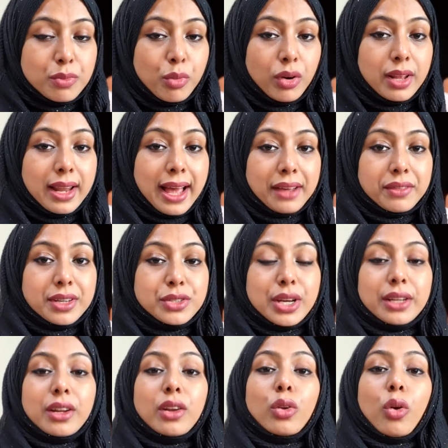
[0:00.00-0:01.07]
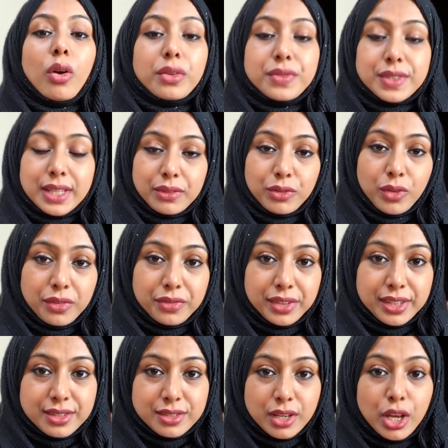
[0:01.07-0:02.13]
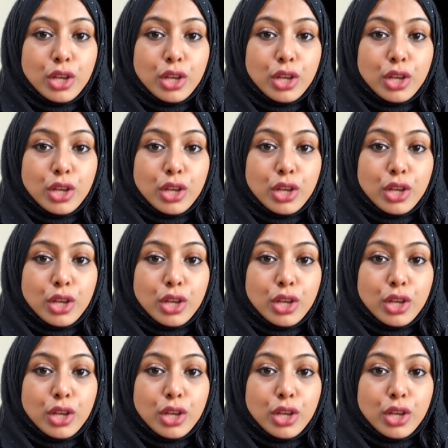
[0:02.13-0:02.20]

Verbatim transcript: body language and a lot of self confidence.